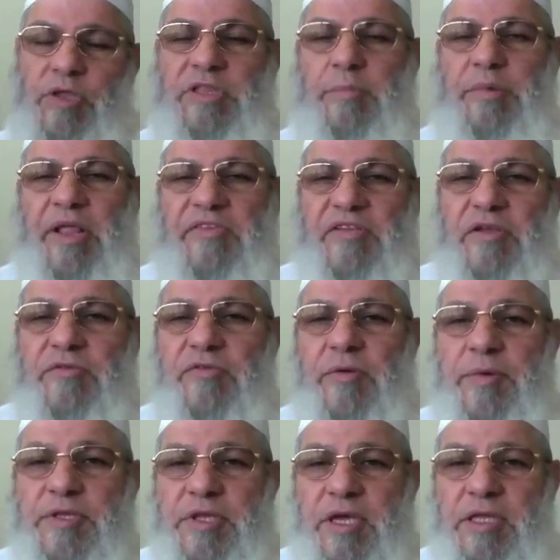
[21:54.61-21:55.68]
What the blessing of
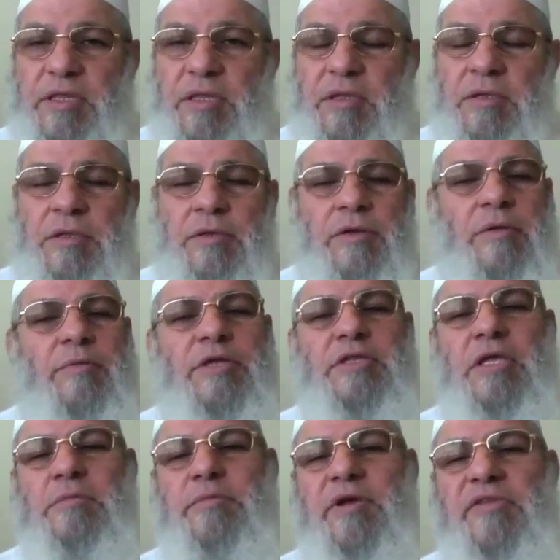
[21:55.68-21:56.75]
Ramadan?
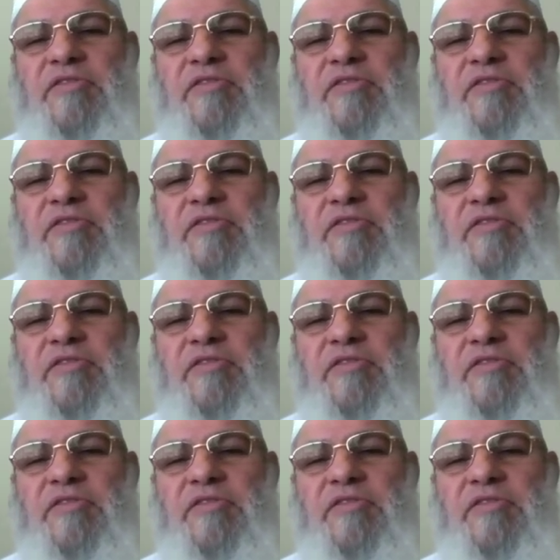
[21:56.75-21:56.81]
Ramadan